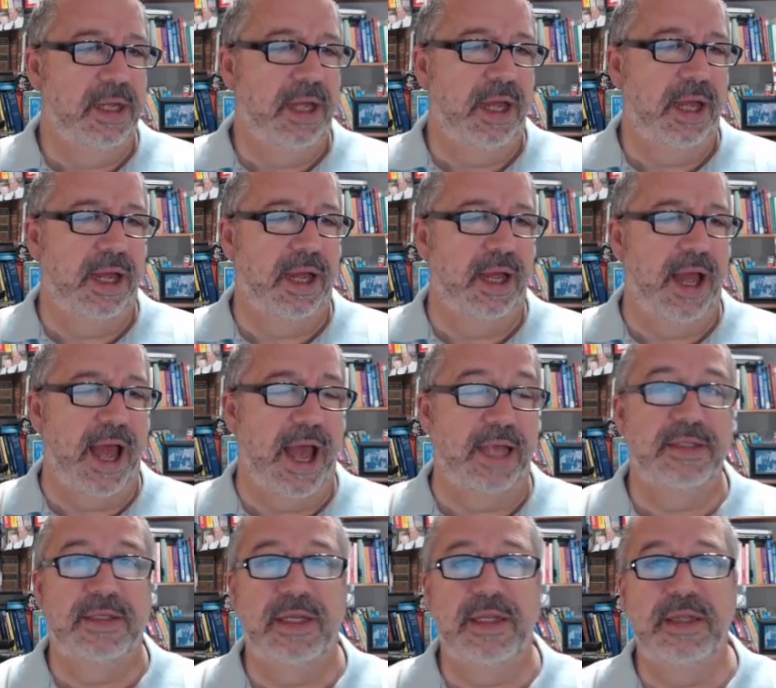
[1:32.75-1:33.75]
Uh,
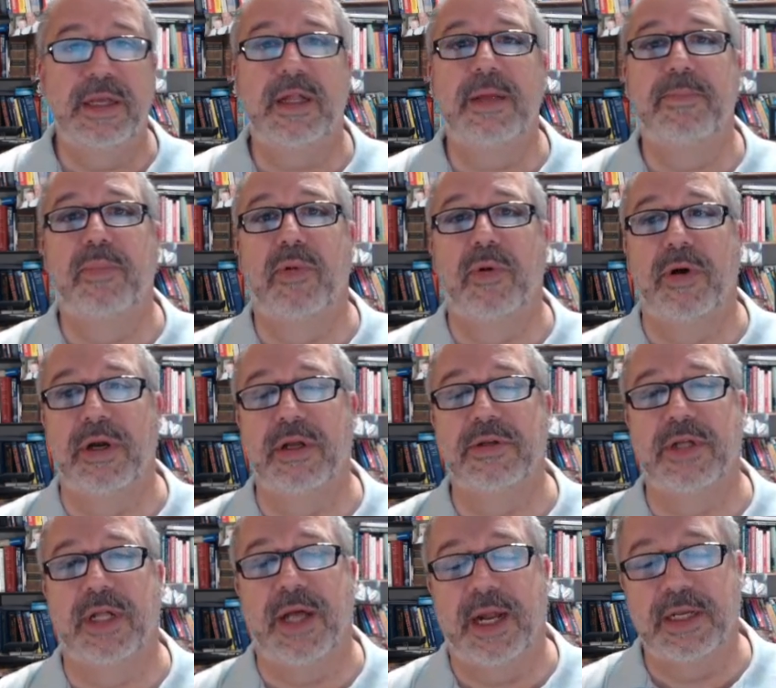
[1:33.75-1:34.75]
accessing the clipboard,
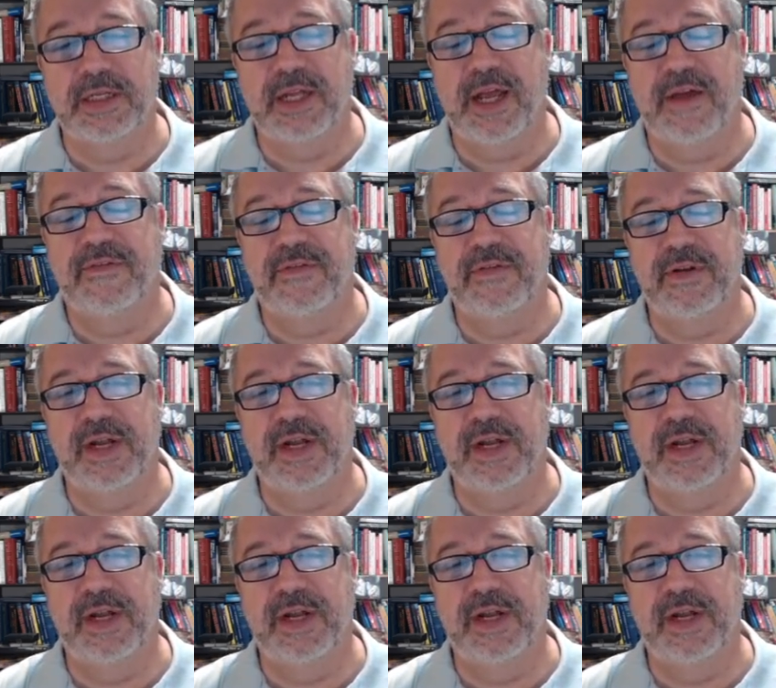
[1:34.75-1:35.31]
there's a lot of stuff.